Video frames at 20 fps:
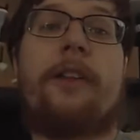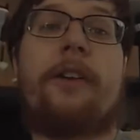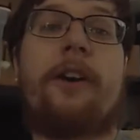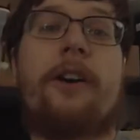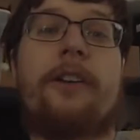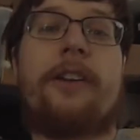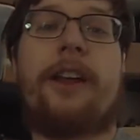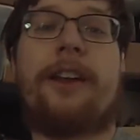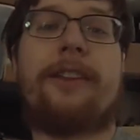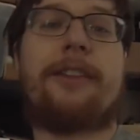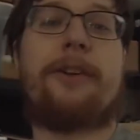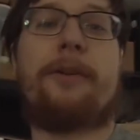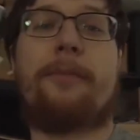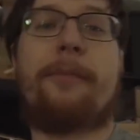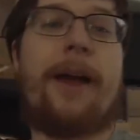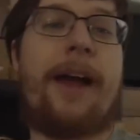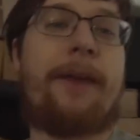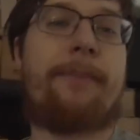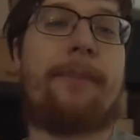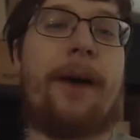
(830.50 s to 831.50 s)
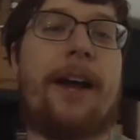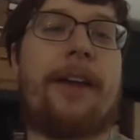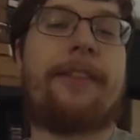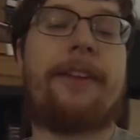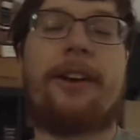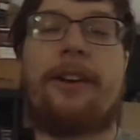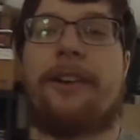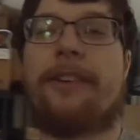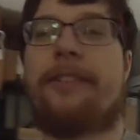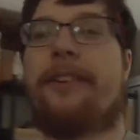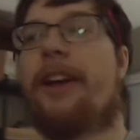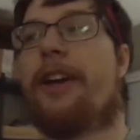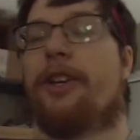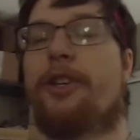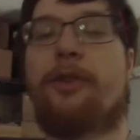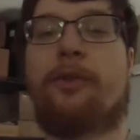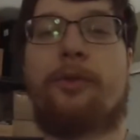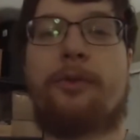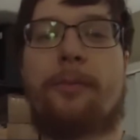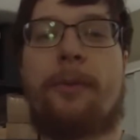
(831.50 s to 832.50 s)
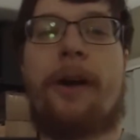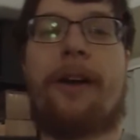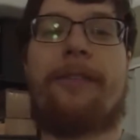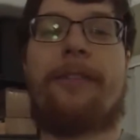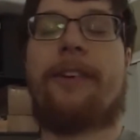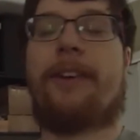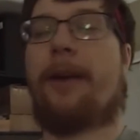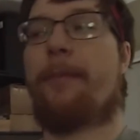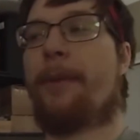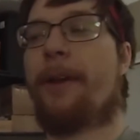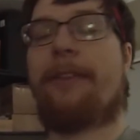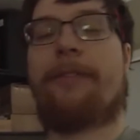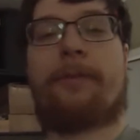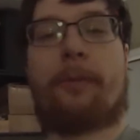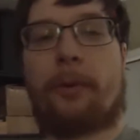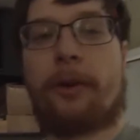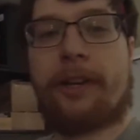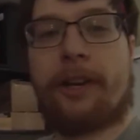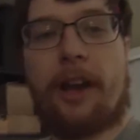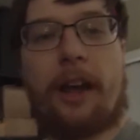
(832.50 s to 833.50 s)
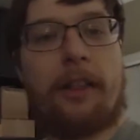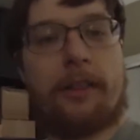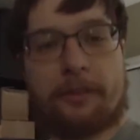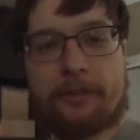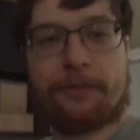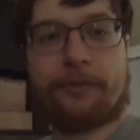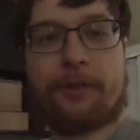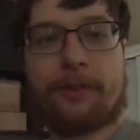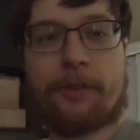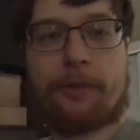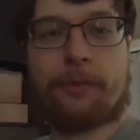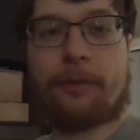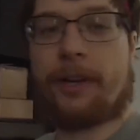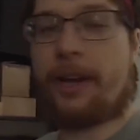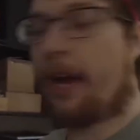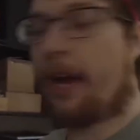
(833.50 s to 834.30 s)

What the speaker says: in all, not a little bad buy there. It's not huge profit. I paid $40 for the 3